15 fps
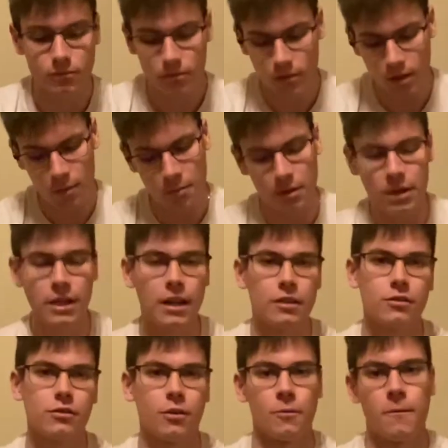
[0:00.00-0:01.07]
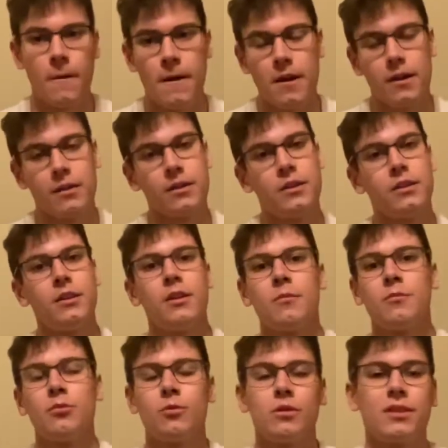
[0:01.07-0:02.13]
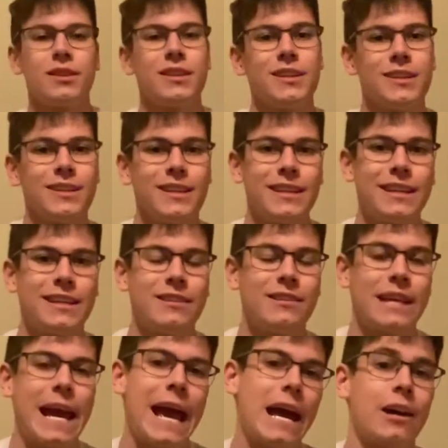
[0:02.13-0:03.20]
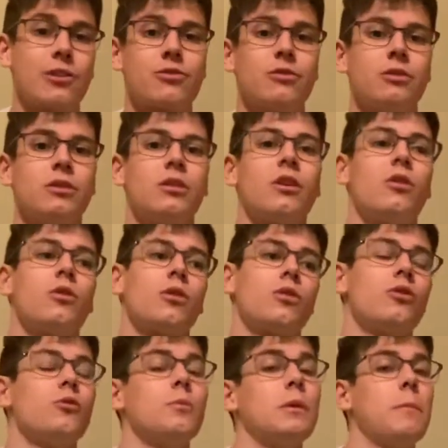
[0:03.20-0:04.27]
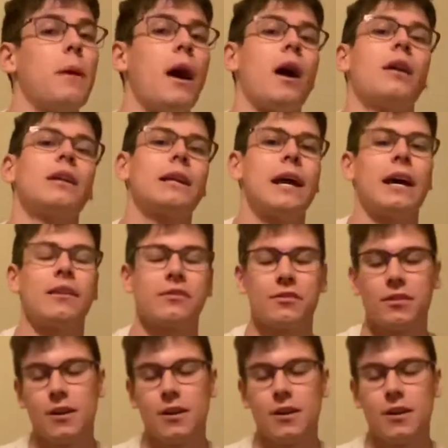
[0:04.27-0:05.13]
But yeah, so the number one thing is actually going to be podcasts.